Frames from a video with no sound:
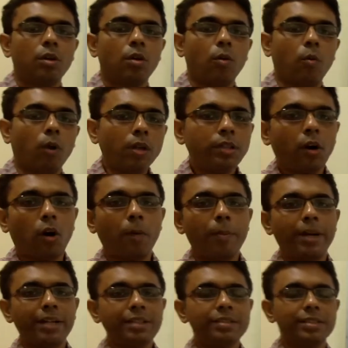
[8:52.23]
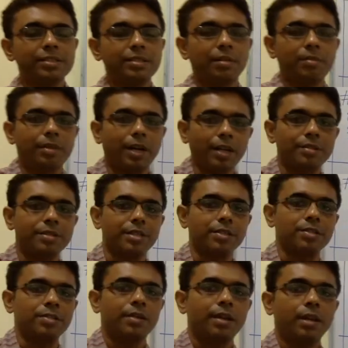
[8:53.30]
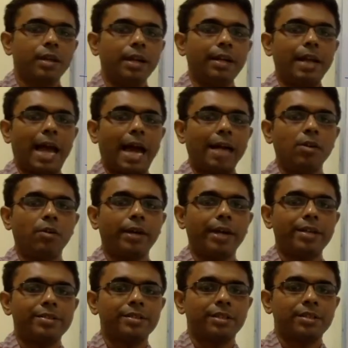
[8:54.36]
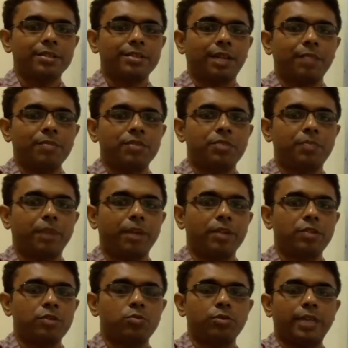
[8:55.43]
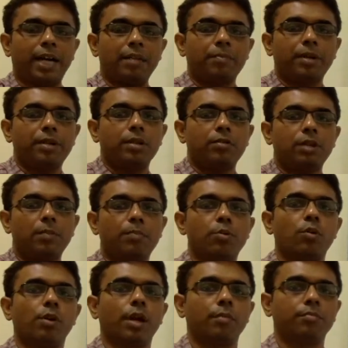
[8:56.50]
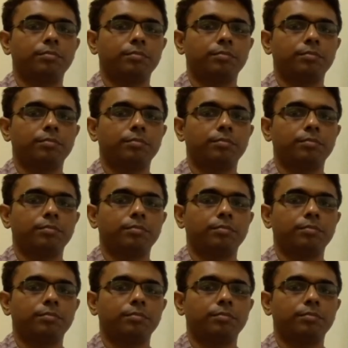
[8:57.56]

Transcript: what the operating system does is, it allocates some space to that particular program.